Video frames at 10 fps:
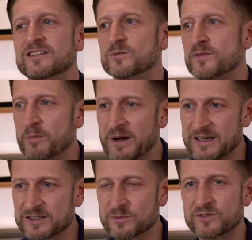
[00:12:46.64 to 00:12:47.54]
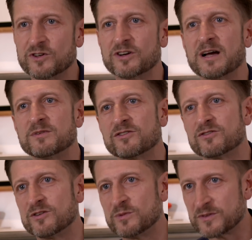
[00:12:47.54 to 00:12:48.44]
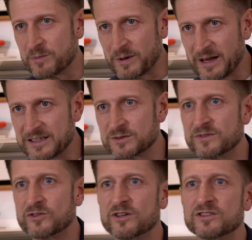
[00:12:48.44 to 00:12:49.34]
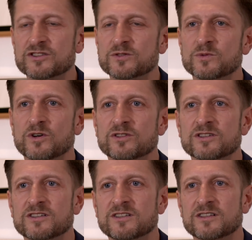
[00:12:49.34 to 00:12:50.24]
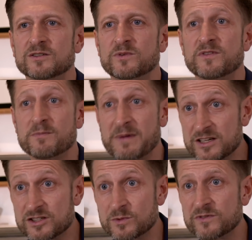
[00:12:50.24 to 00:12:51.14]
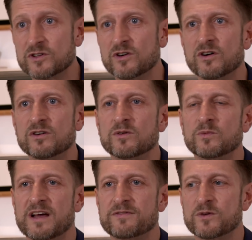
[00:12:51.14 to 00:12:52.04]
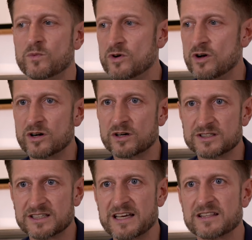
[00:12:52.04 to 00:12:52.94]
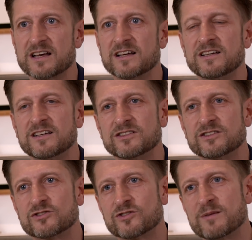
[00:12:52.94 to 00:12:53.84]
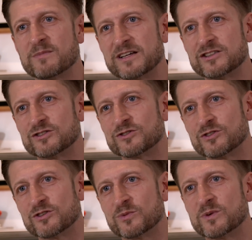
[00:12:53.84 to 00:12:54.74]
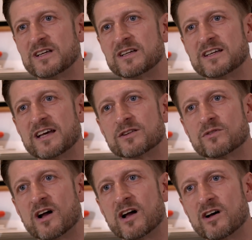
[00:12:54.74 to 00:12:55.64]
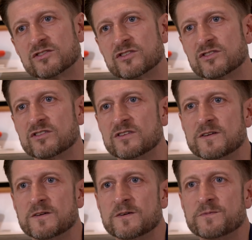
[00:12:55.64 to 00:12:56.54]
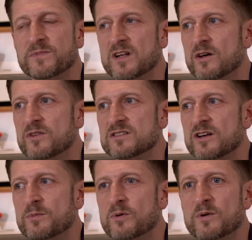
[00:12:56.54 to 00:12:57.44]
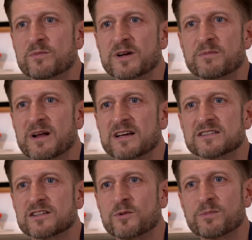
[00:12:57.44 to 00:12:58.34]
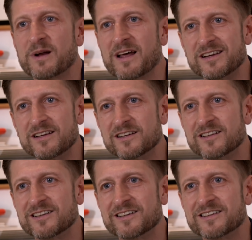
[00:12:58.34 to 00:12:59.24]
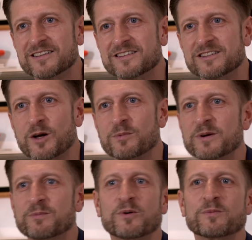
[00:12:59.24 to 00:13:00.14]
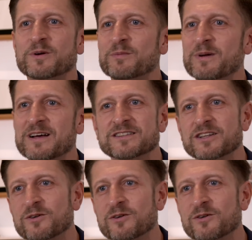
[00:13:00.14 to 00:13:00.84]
with the players that we've got coming through, with the players that we've got in the squad, with the manager we've got. We have to work together to try and make sure that we get the right answers. There's no point bringing players that don't play. There's no point bringing players that